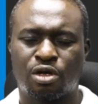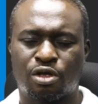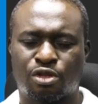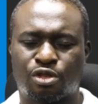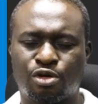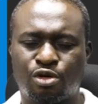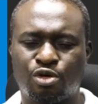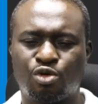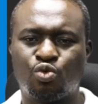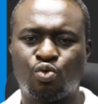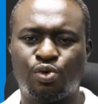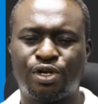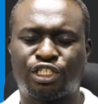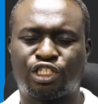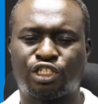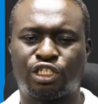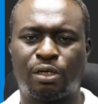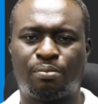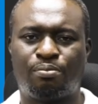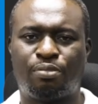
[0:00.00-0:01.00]
through
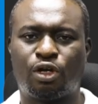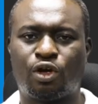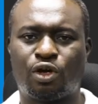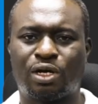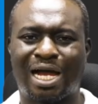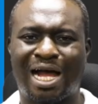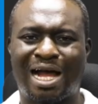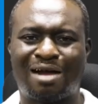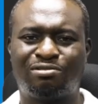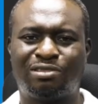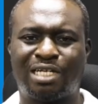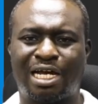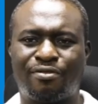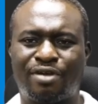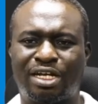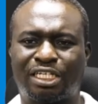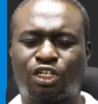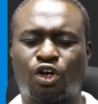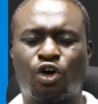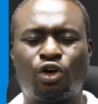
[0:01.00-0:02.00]
which the blood have
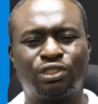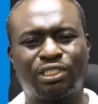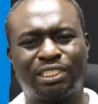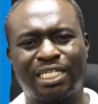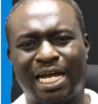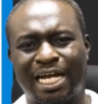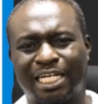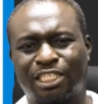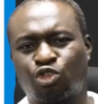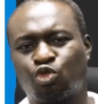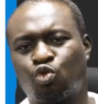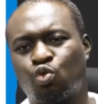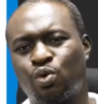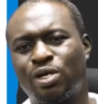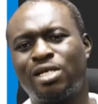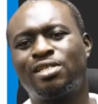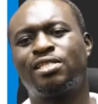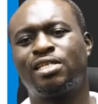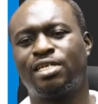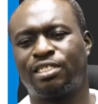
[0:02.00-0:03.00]
direct contact
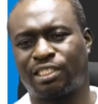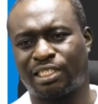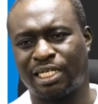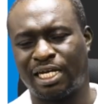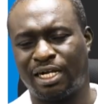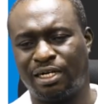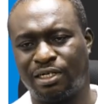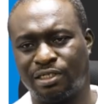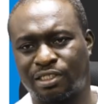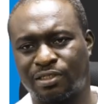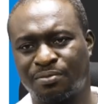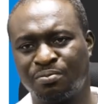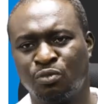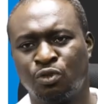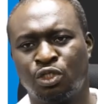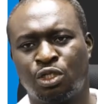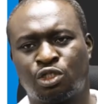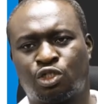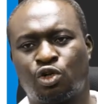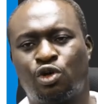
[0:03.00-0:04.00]
with the cells.
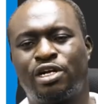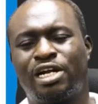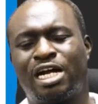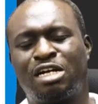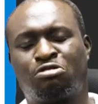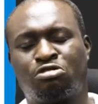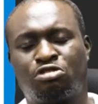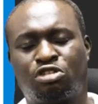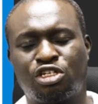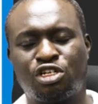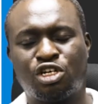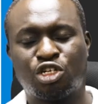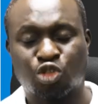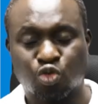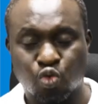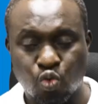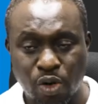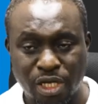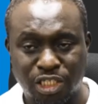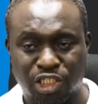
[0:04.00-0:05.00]
So nitrogenous
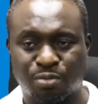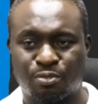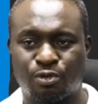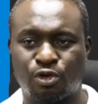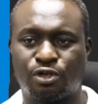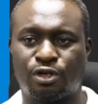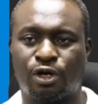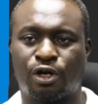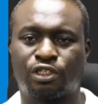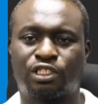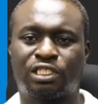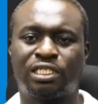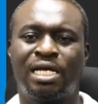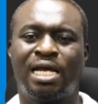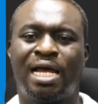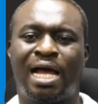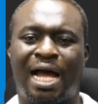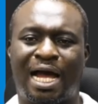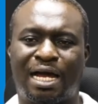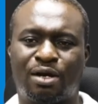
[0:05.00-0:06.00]
waste products
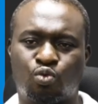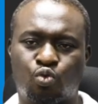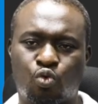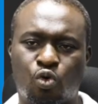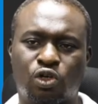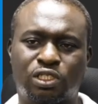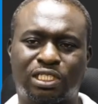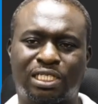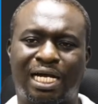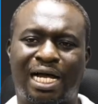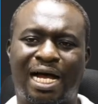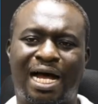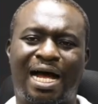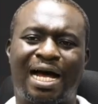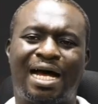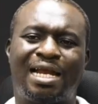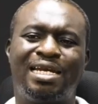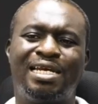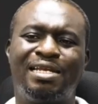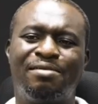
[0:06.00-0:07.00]
and water
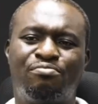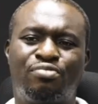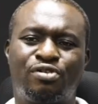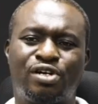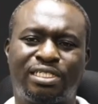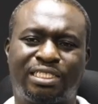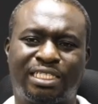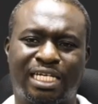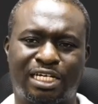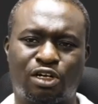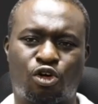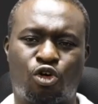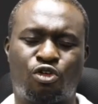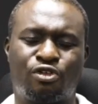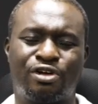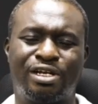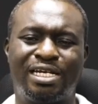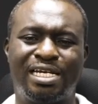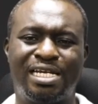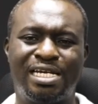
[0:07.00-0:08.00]
are liberated or
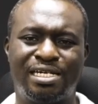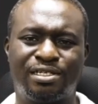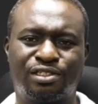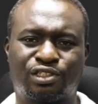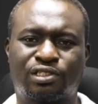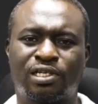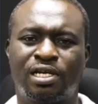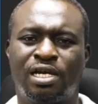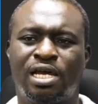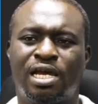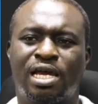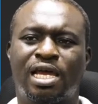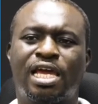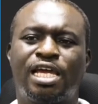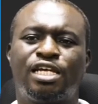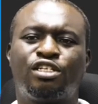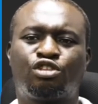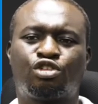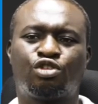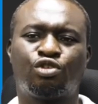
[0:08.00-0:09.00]
released
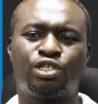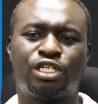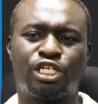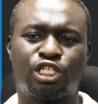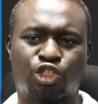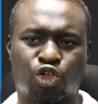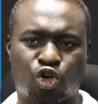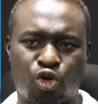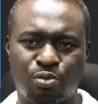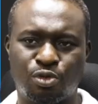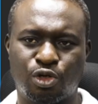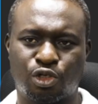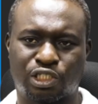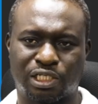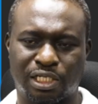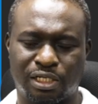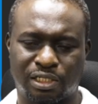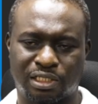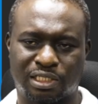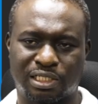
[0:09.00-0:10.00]
into these
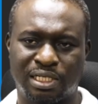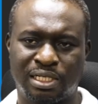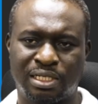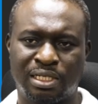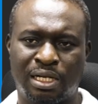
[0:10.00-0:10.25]
homeocells.